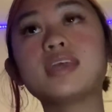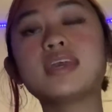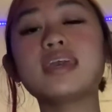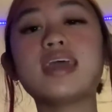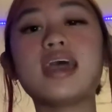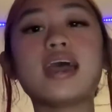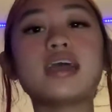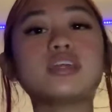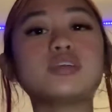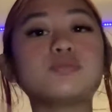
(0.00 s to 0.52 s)

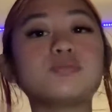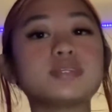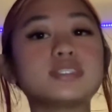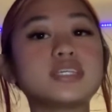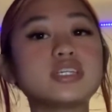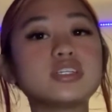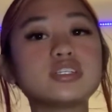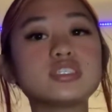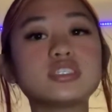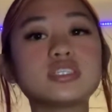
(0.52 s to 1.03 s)
how you present
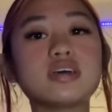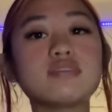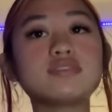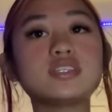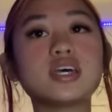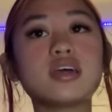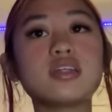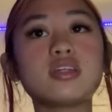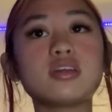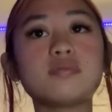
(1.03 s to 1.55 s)
yourself to
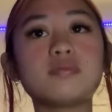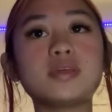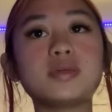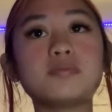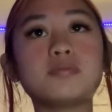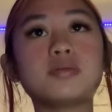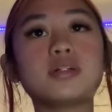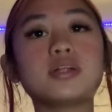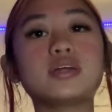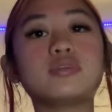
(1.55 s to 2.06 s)
other
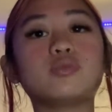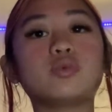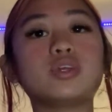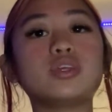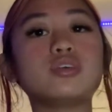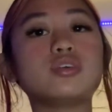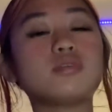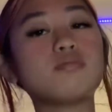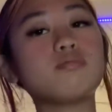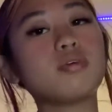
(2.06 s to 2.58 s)
people, and what you
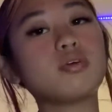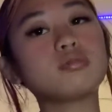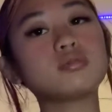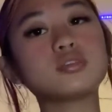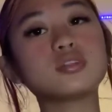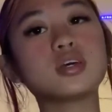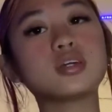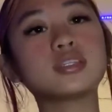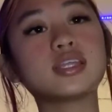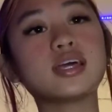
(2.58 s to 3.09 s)
can post
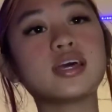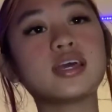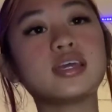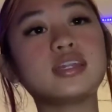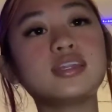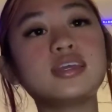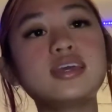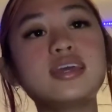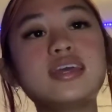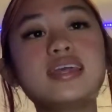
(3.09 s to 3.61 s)
online.